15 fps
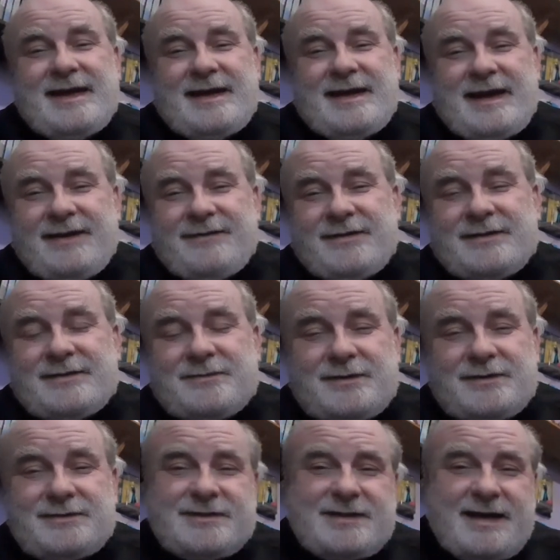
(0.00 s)
Even the
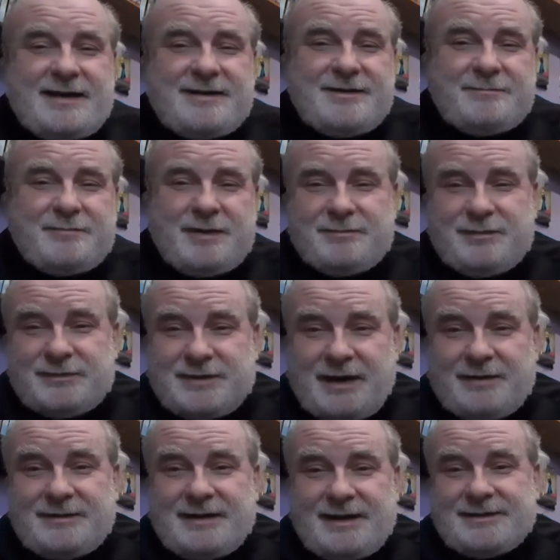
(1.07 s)
ones that I know people
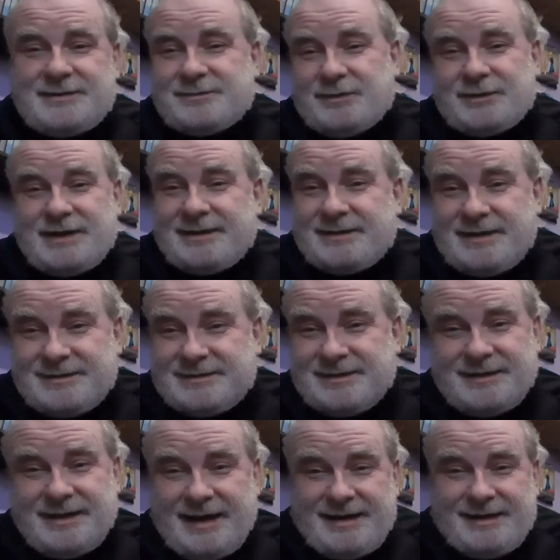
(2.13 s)
don't like as much, I tend to
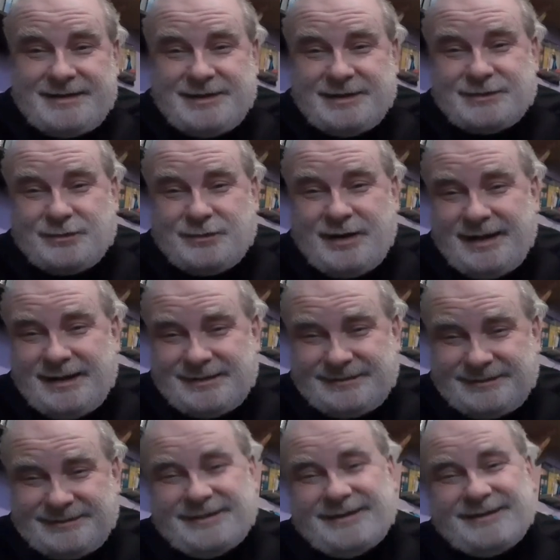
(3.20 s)
like as
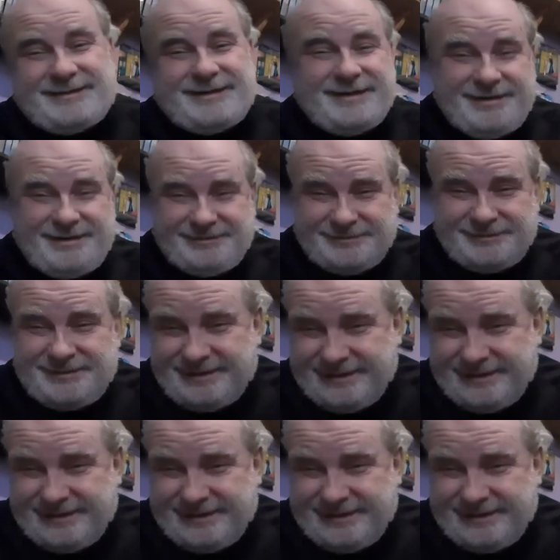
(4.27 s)
well, you know.